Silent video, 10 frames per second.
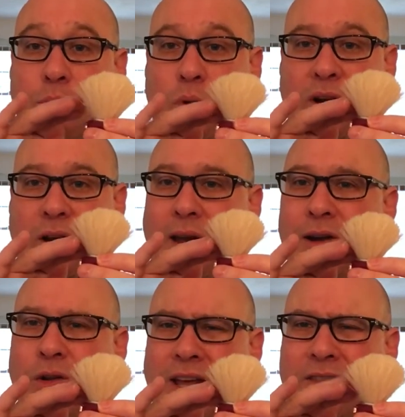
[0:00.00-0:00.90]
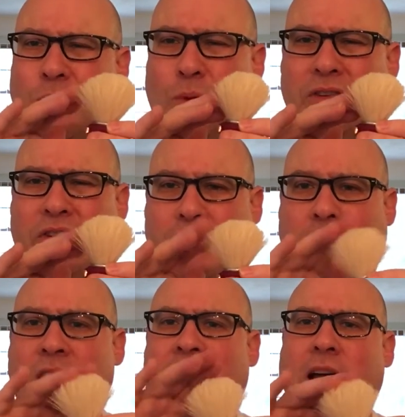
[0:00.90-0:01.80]
boar hair, I don't like the ones that
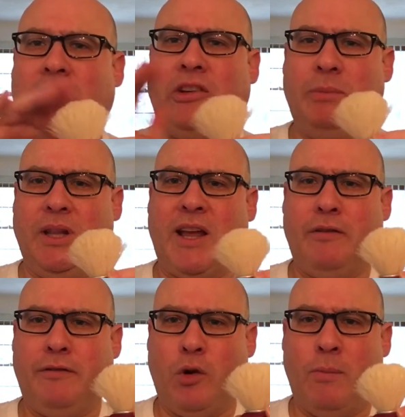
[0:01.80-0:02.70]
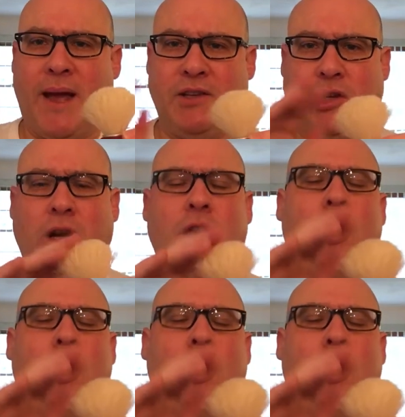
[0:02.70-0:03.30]
are colored to be like a faux badger.